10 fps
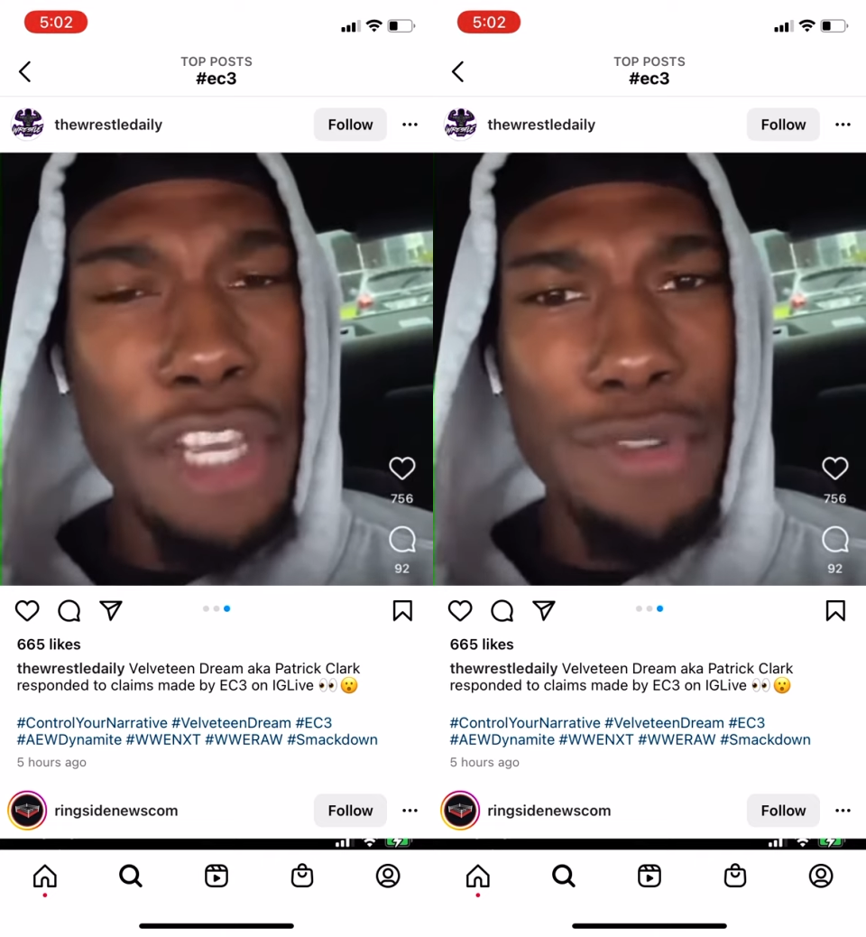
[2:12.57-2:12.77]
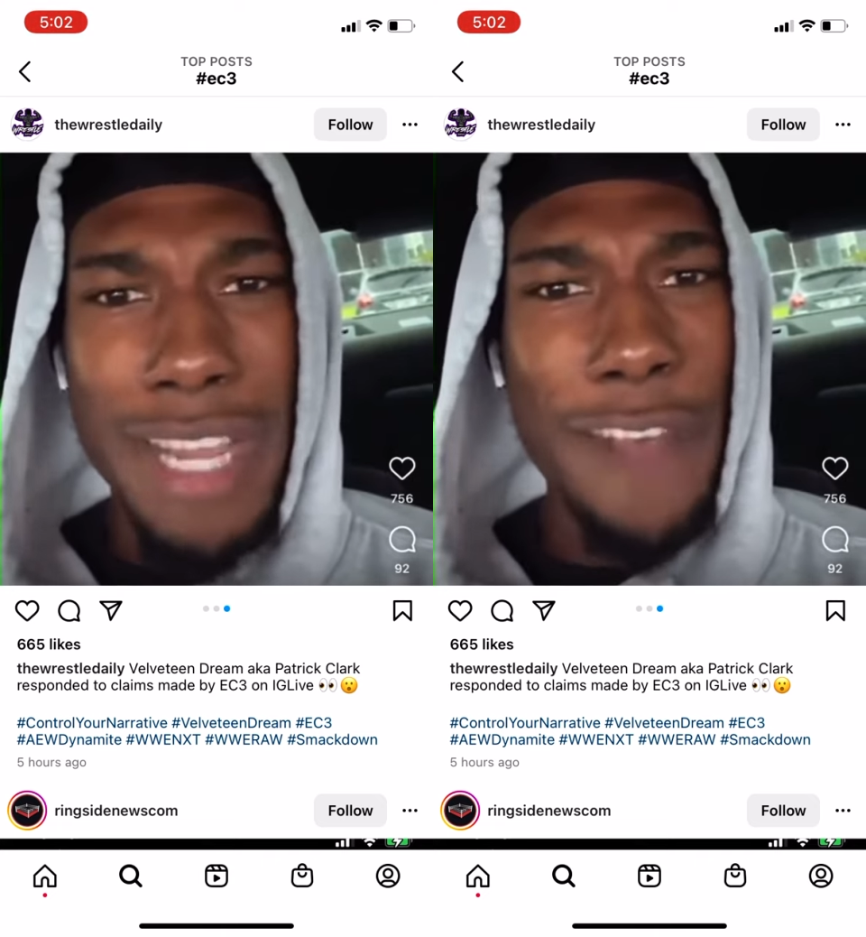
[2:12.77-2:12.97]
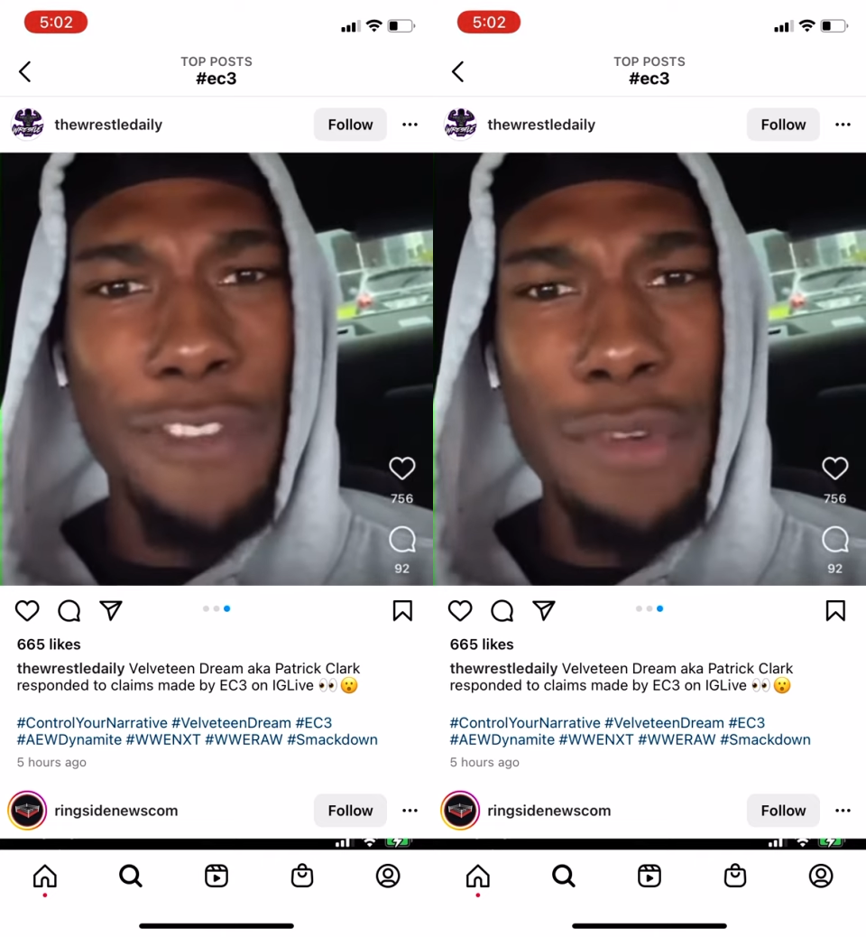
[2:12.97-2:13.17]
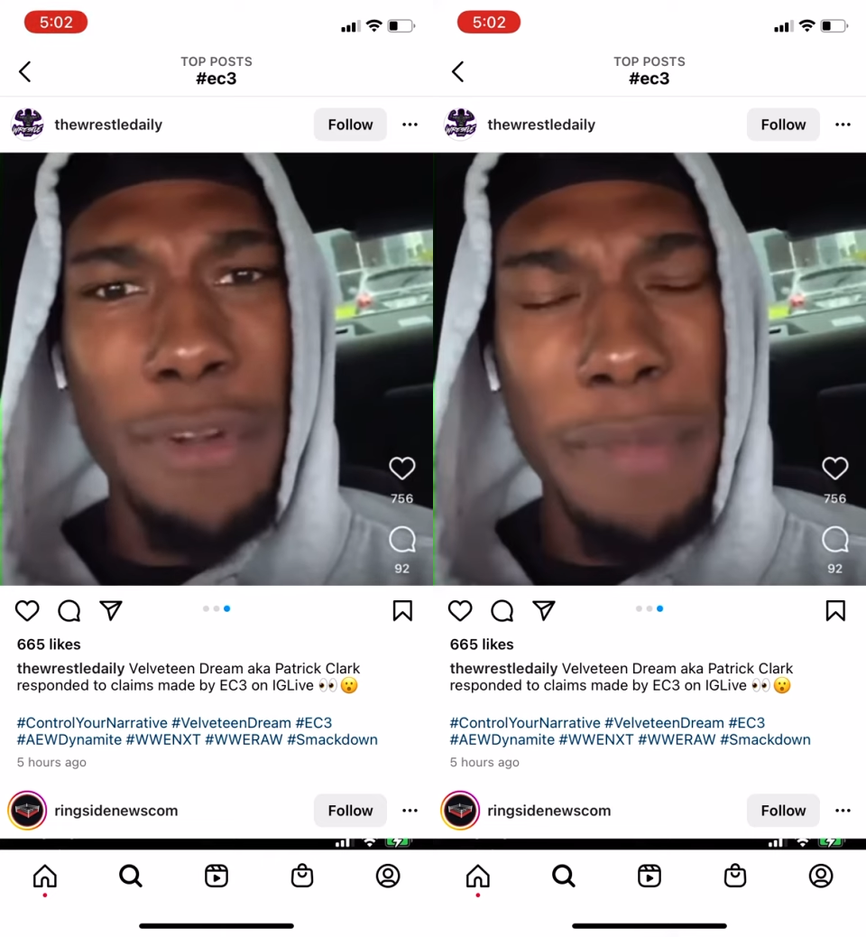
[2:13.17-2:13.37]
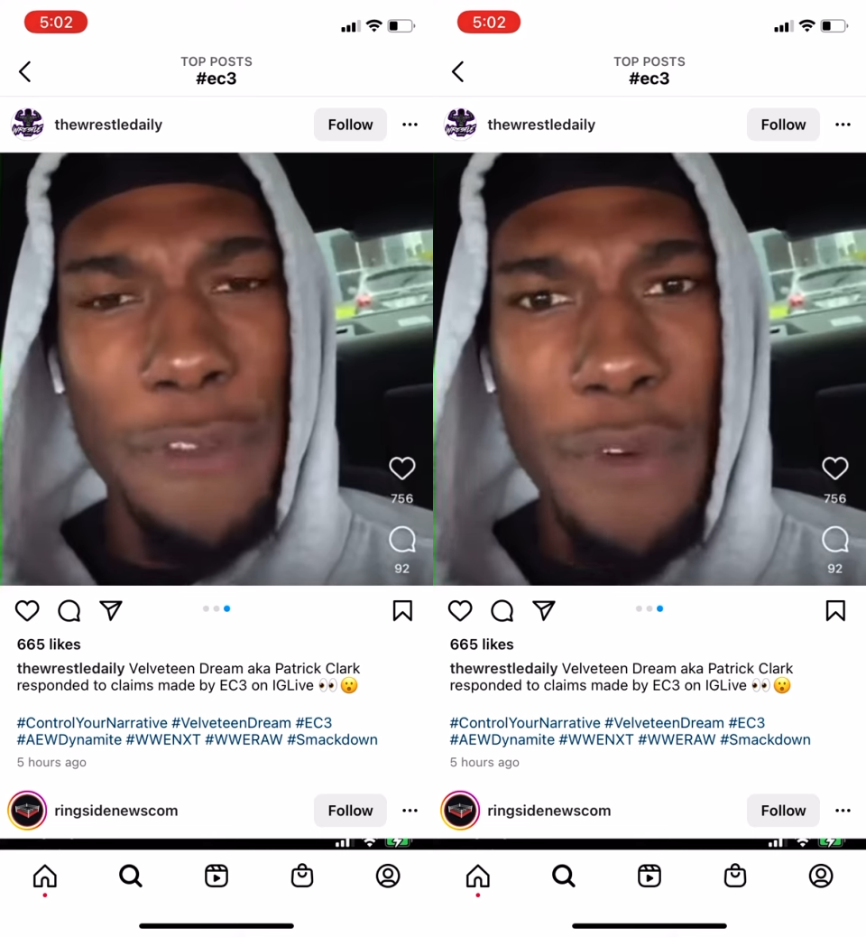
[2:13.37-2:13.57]
you definitely
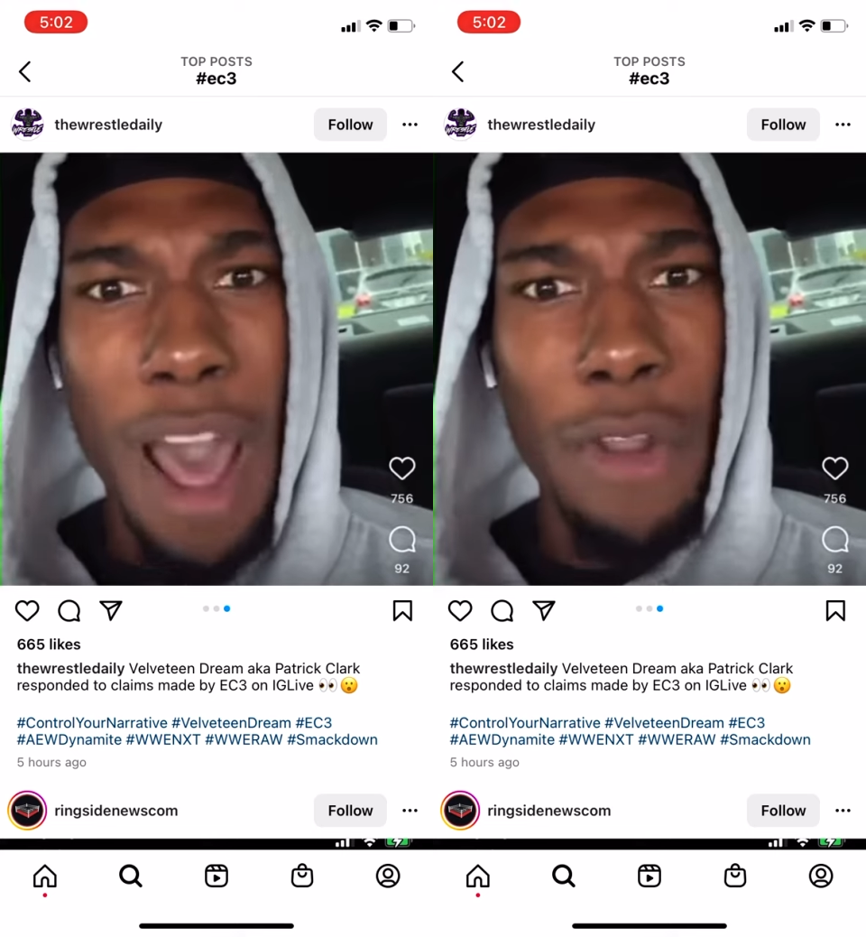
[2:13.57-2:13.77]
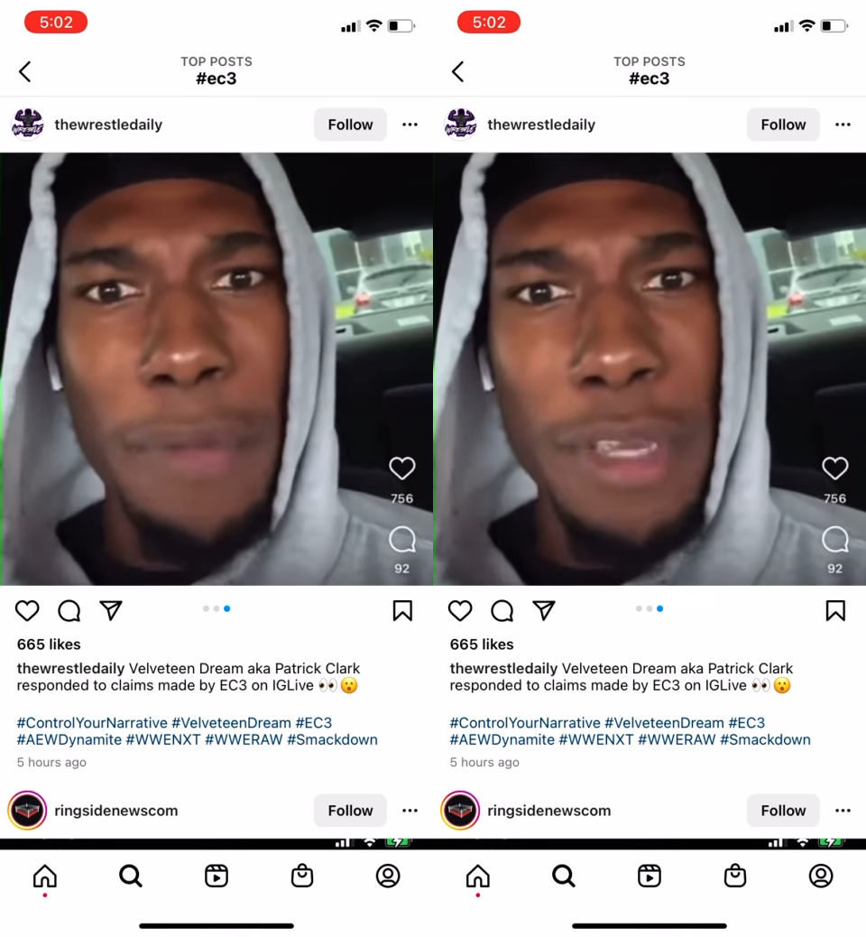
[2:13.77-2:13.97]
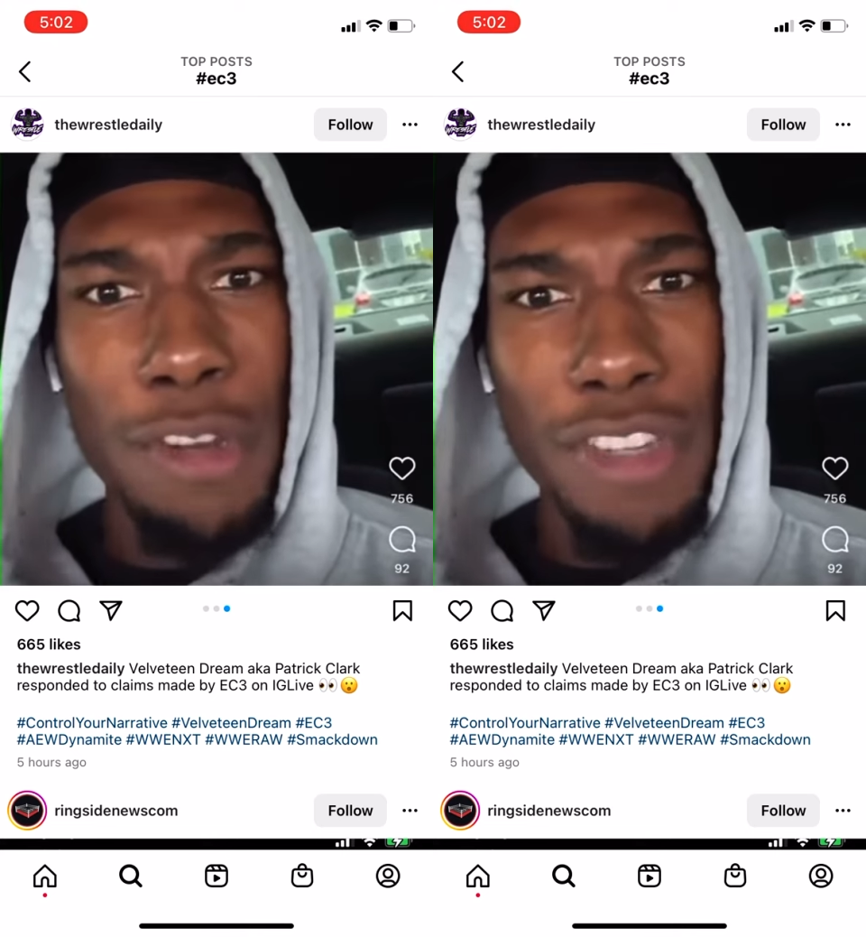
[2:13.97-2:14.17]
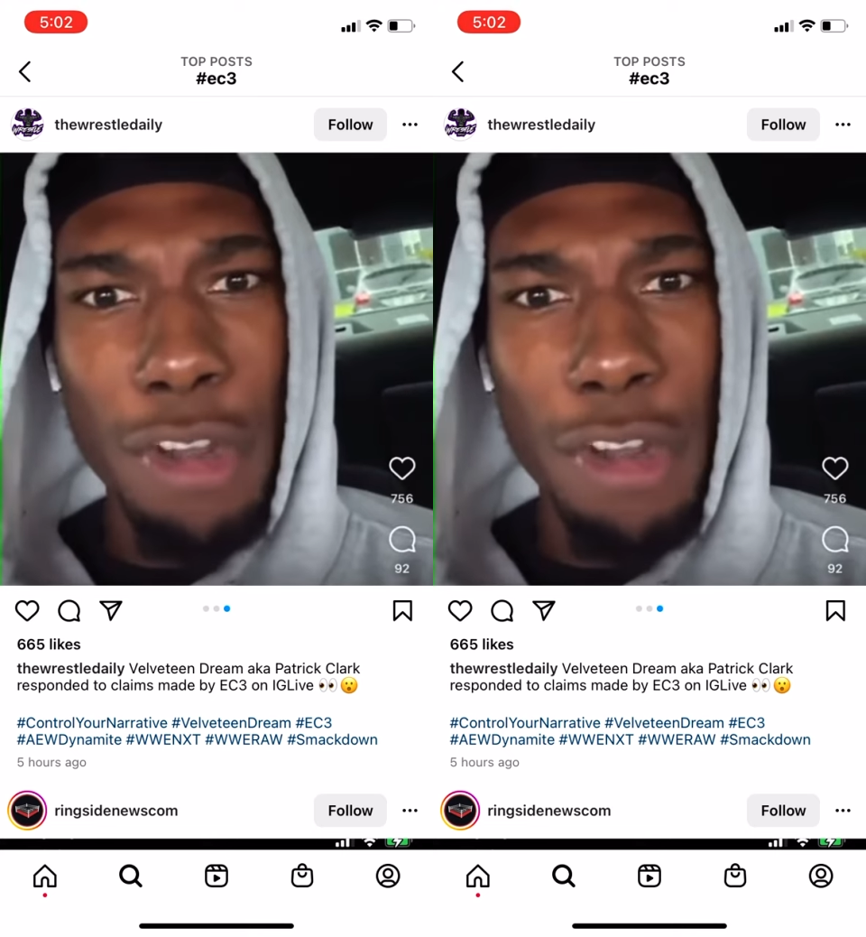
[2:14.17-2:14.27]
wouldn't be following me on